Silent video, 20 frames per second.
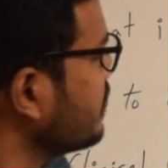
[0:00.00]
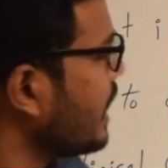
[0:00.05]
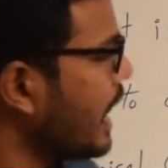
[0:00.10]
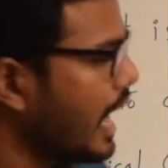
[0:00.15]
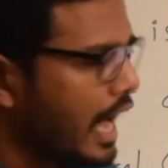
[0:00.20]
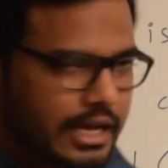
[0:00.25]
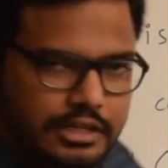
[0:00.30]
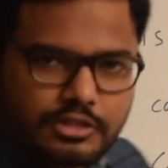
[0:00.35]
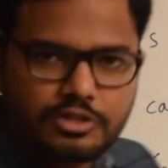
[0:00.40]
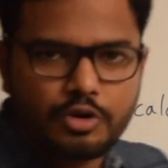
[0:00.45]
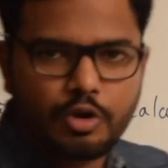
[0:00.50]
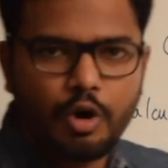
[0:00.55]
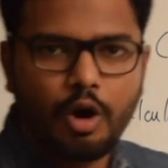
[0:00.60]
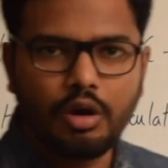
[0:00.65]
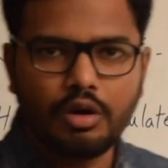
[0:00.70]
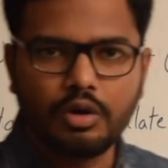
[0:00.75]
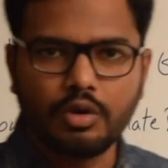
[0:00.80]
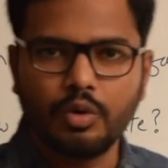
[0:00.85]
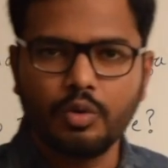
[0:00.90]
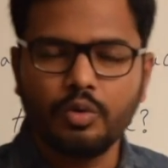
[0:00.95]
as you
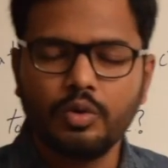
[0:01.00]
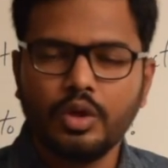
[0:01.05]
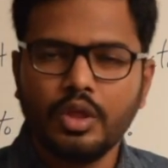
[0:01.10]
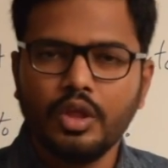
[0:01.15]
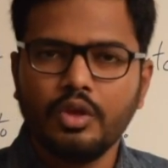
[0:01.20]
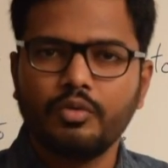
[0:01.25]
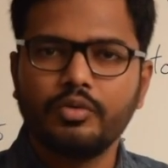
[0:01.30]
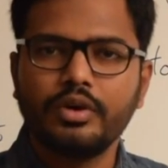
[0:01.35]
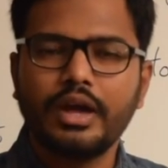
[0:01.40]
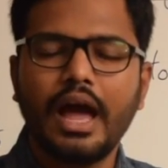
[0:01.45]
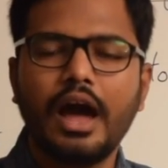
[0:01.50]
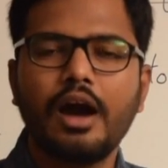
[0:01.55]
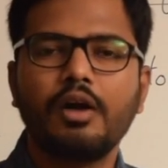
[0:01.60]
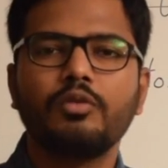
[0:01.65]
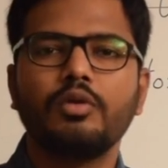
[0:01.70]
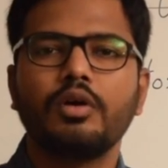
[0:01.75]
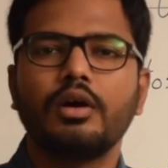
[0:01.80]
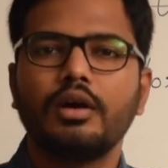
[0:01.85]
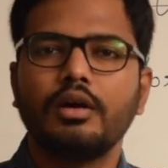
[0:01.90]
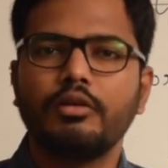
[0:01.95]
all know, we
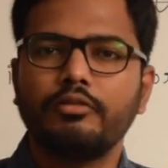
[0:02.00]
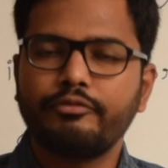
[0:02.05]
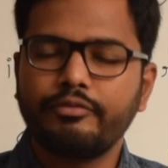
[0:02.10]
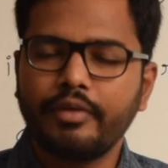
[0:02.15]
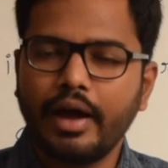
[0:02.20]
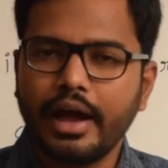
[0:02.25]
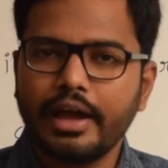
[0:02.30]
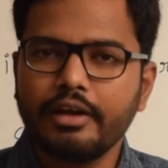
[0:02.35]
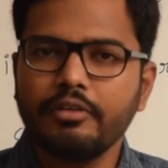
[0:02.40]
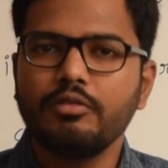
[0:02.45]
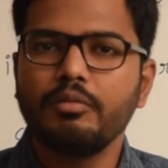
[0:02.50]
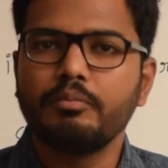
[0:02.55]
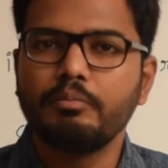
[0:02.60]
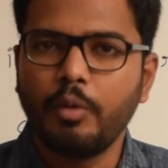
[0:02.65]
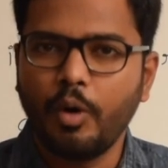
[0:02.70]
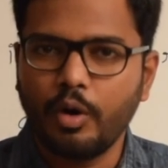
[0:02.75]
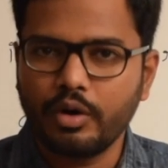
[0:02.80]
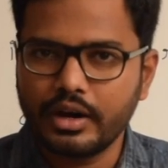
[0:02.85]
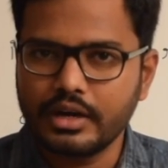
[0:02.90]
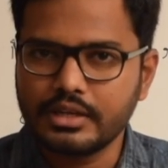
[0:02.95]
have 5
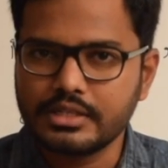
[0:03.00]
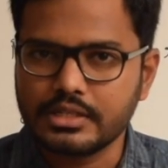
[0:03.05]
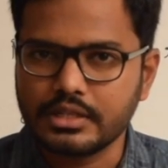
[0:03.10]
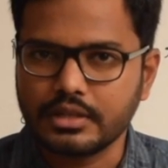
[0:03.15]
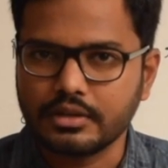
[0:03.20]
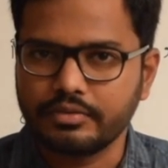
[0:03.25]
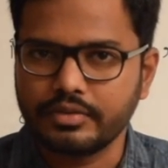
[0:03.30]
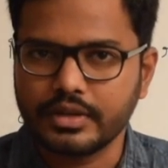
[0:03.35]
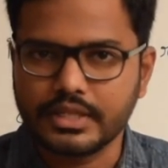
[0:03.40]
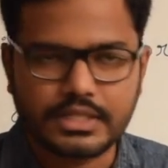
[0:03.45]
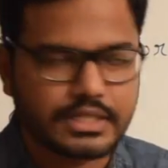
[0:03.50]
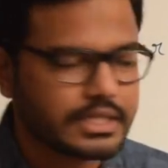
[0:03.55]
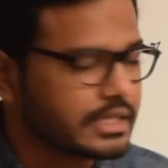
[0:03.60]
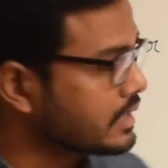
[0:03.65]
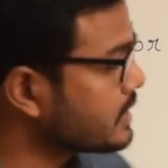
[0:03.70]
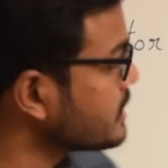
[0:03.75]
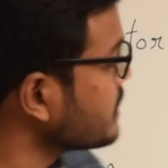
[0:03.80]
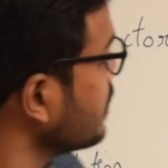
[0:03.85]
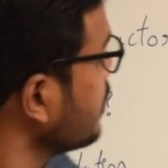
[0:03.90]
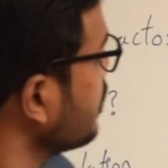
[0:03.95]
bonded
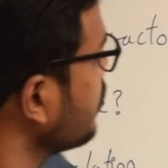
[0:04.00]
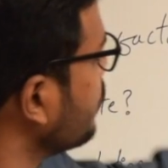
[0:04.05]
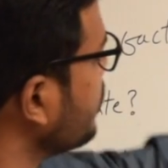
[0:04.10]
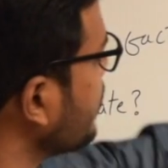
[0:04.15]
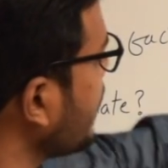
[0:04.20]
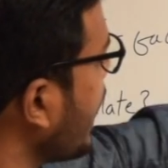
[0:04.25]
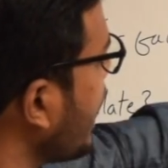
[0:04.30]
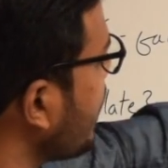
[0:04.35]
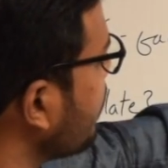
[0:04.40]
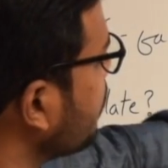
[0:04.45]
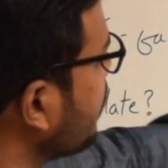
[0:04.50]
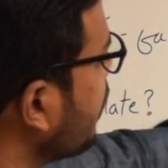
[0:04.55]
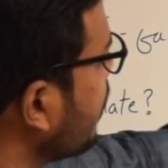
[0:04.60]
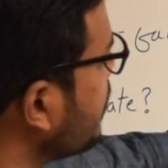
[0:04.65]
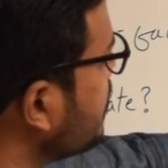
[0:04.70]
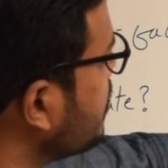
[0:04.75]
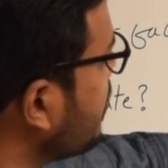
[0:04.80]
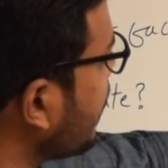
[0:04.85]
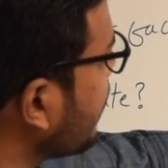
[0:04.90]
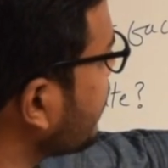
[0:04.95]
surfaces. We have a
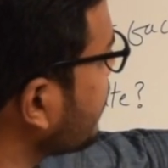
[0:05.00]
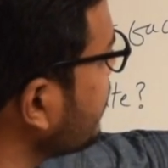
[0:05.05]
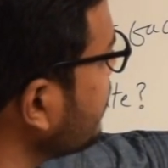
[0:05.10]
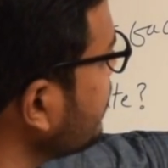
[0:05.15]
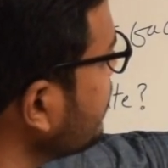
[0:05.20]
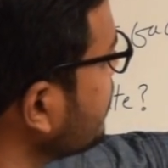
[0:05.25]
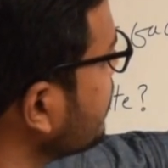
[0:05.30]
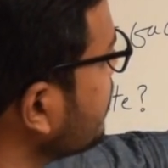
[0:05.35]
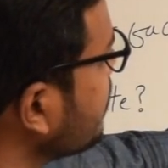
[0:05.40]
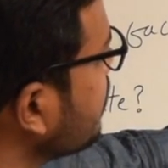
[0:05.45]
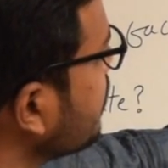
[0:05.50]
buccal,